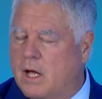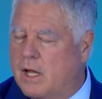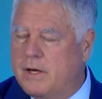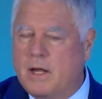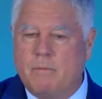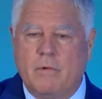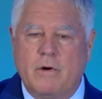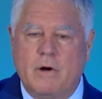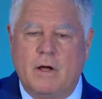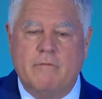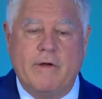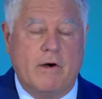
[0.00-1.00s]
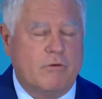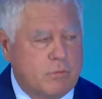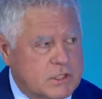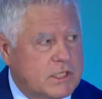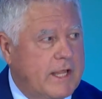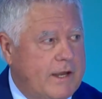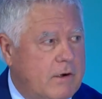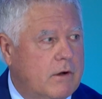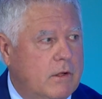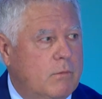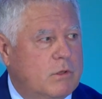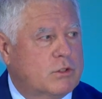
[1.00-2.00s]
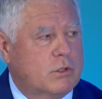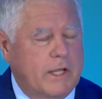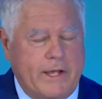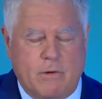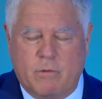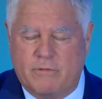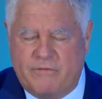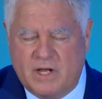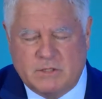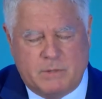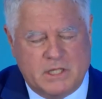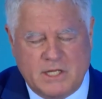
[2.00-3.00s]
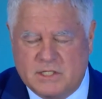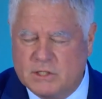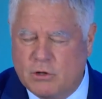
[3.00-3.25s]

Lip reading: a number of errors, which later were fixed. But this